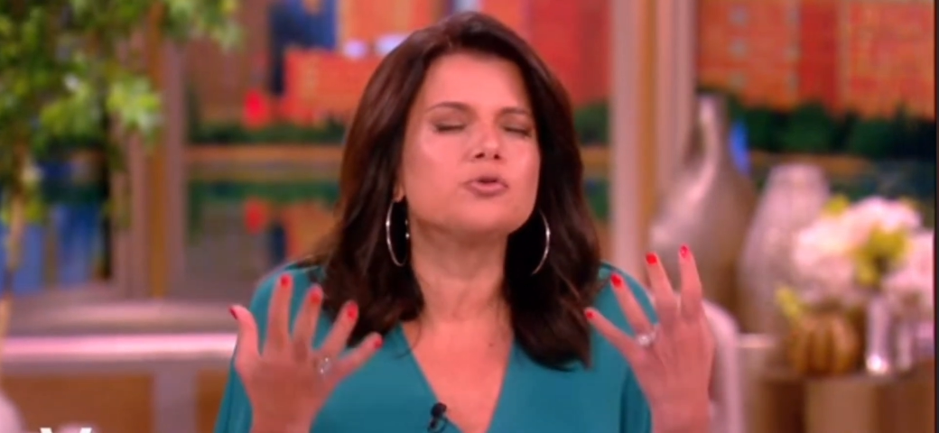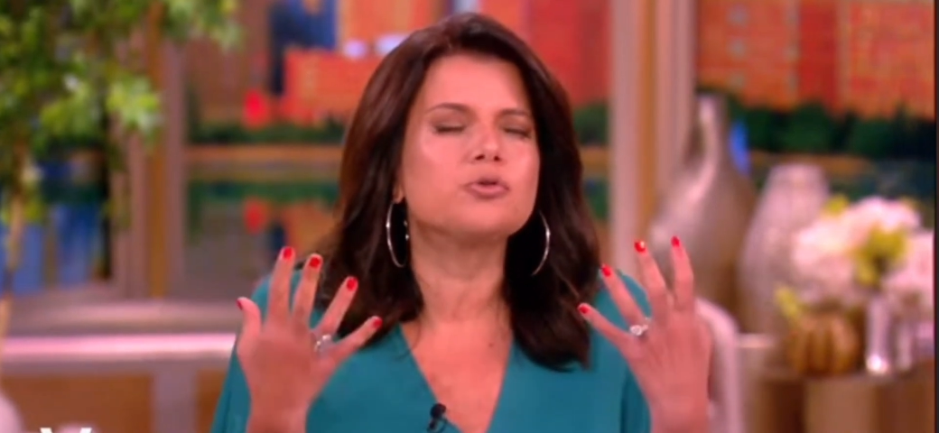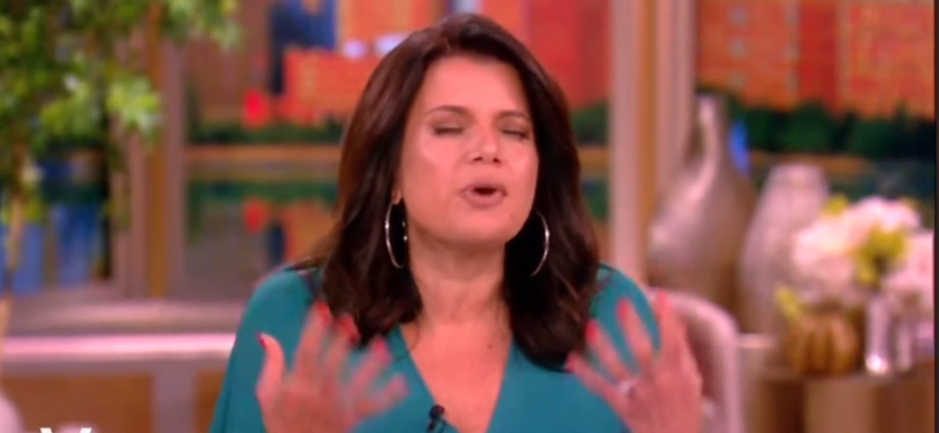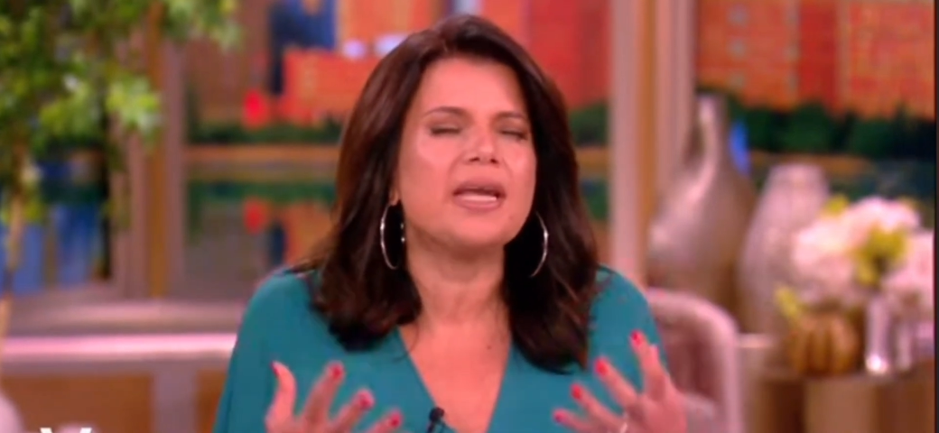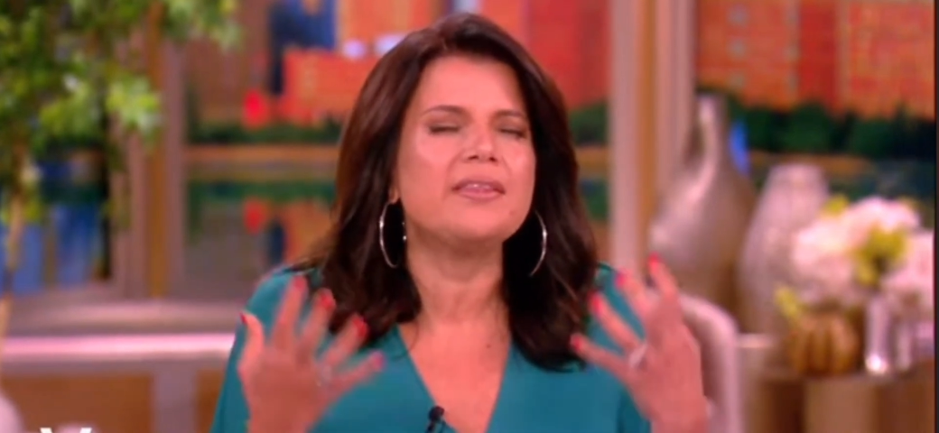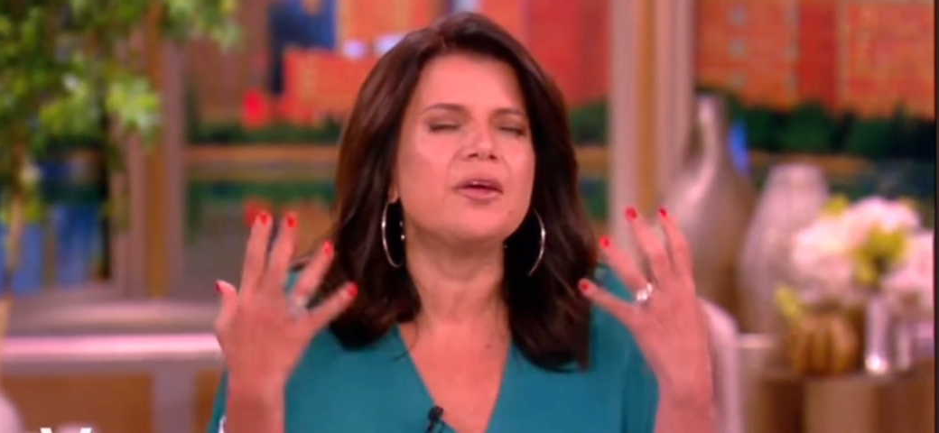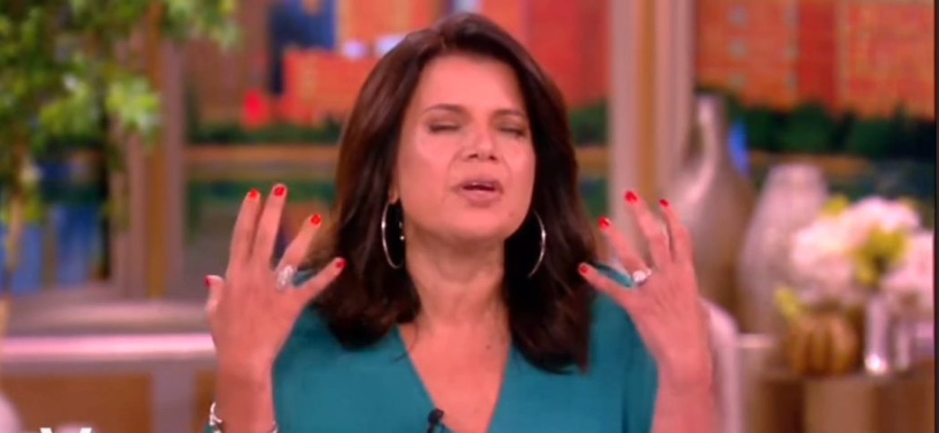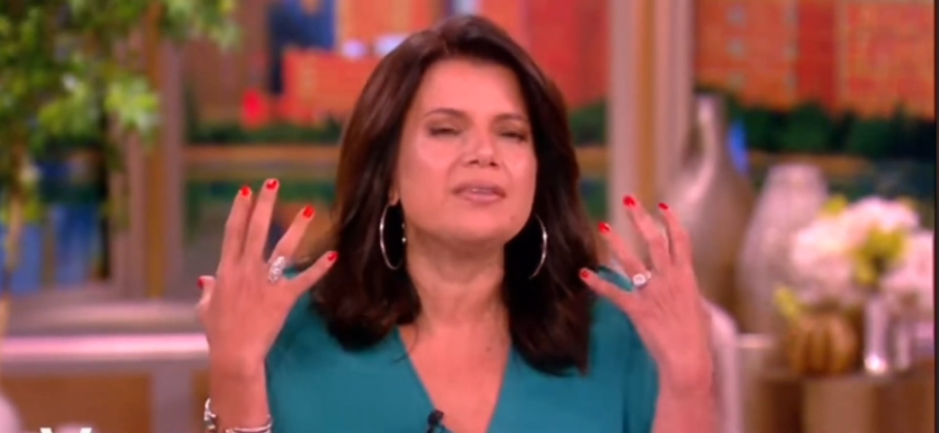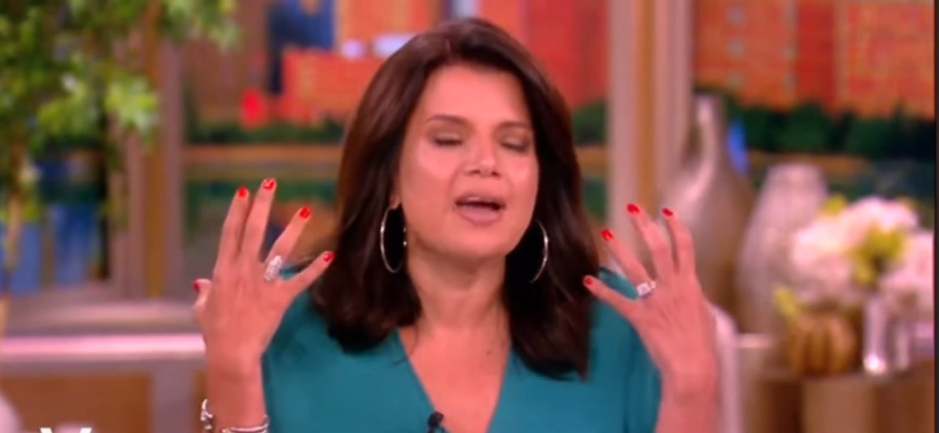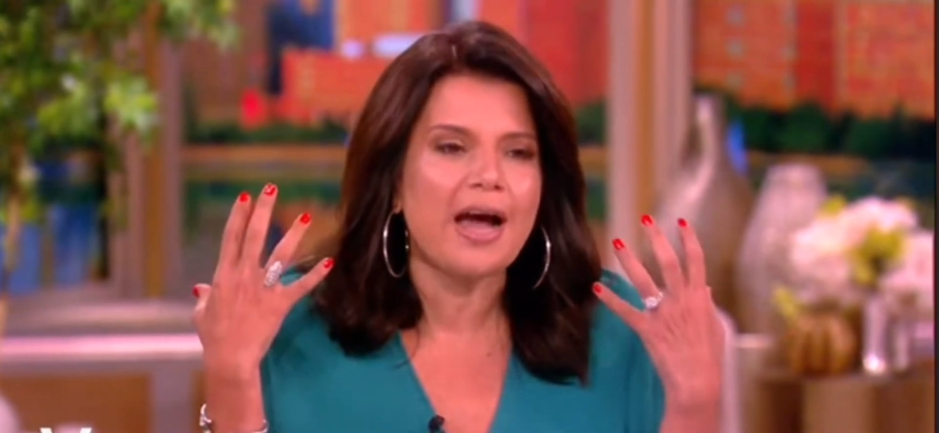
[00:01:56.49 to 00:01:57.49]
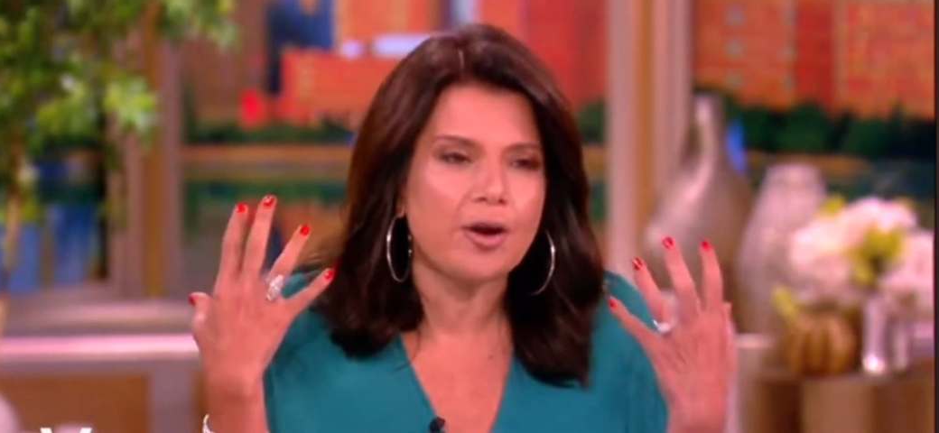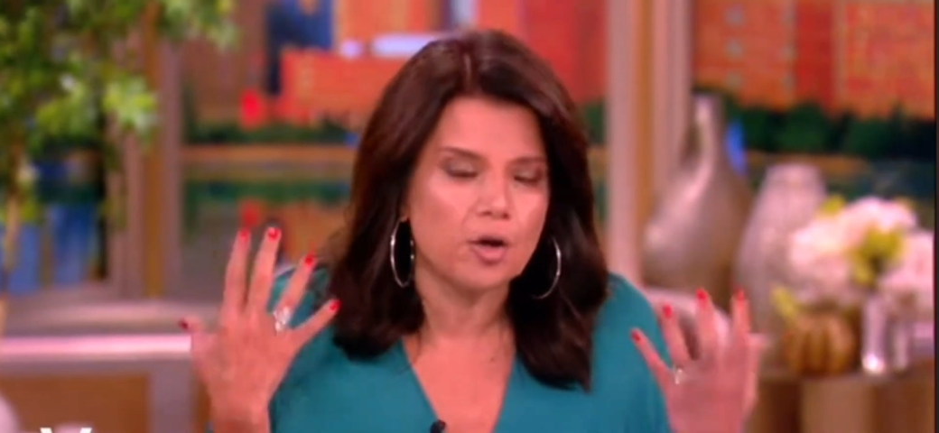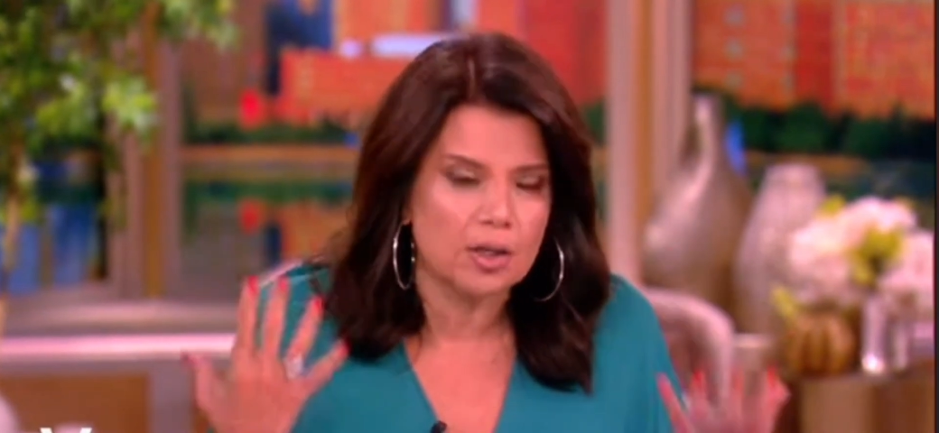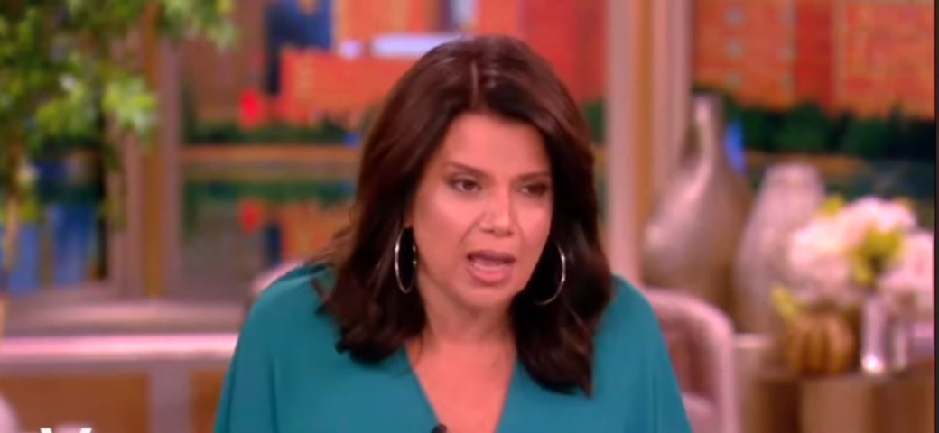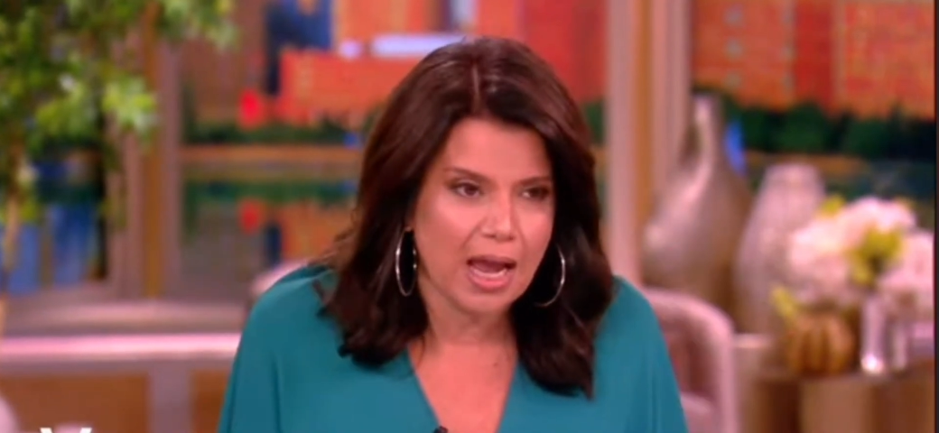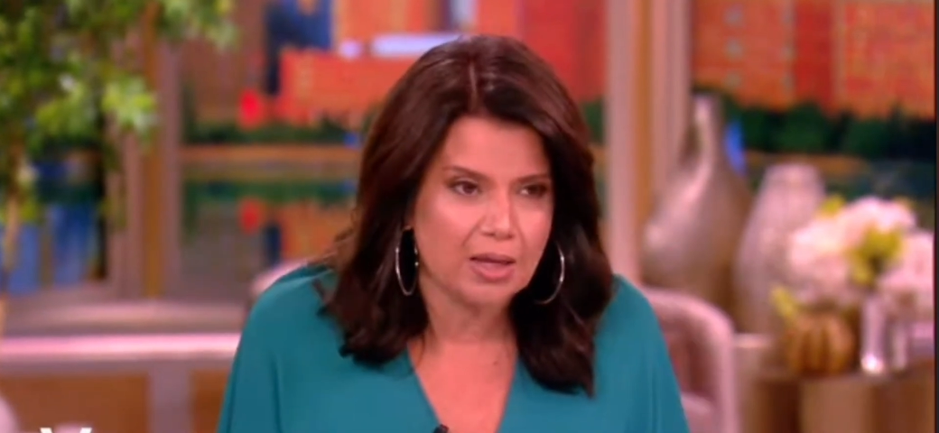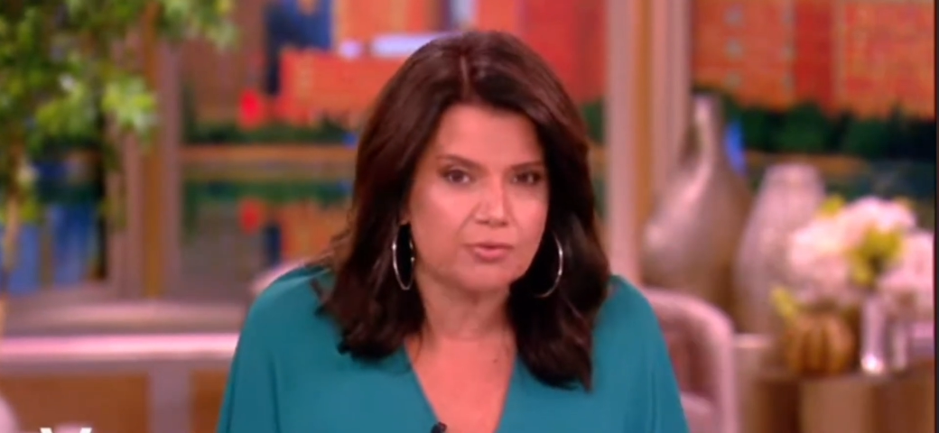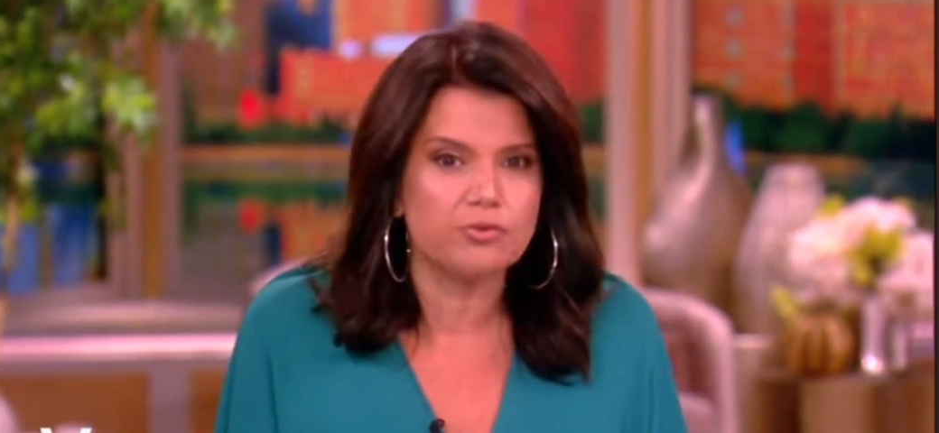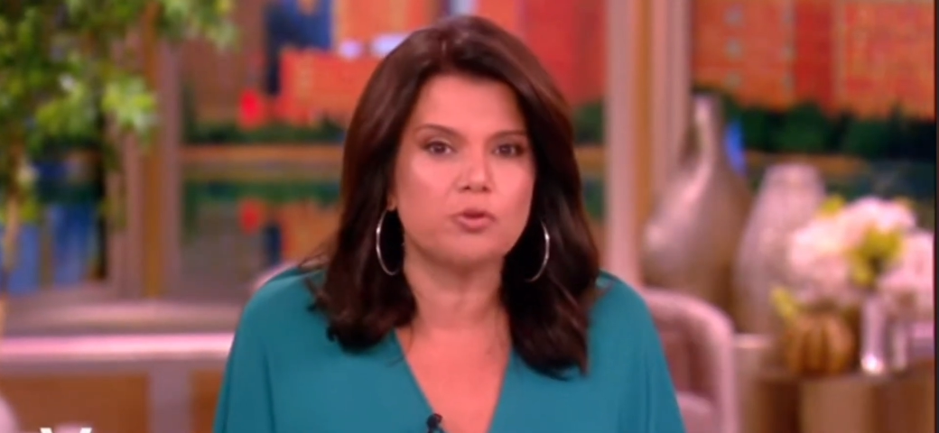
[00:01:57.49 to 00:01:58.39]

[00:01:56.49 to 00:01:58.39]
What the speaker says: train their entire lives